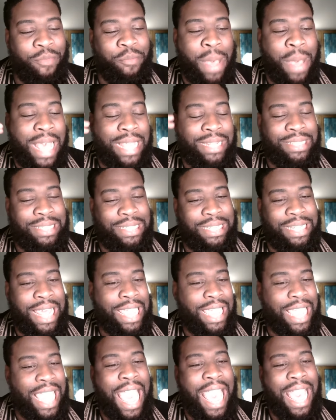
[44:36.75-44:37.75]
of my t-
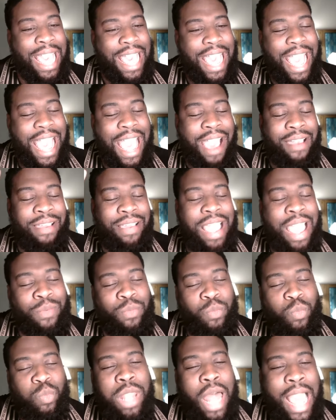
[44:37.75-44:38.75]
like I, I
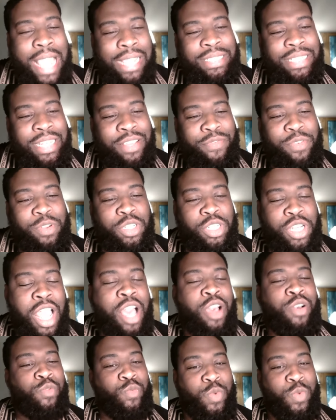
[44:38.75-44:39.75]
I liked it for
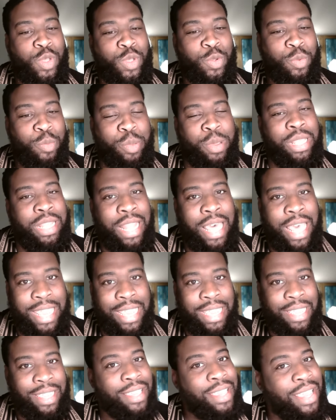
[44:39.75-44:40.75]
Cha Eun Woo, but
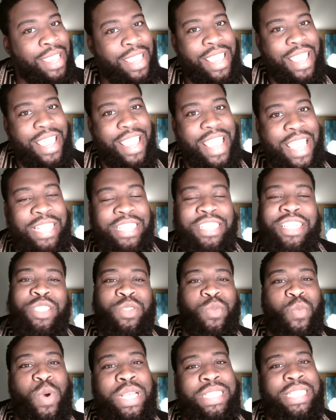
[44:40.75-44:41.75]
like it
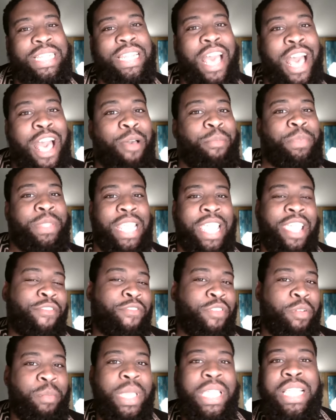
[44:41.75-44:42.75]
just wasn't up there
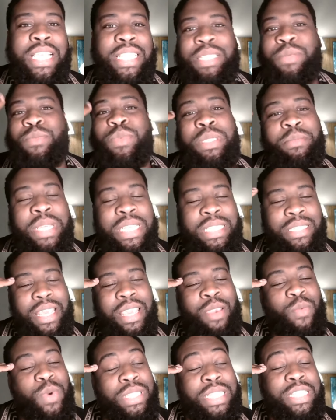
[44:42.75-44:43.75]
for me because it was
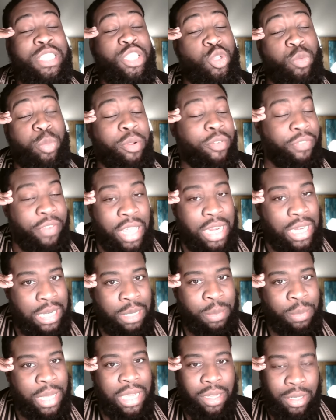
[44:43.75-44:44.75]
missing. It wasn't super funny
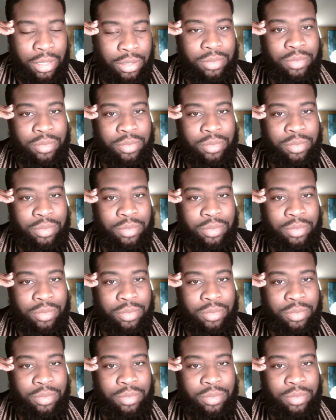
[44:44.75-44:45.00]
to me.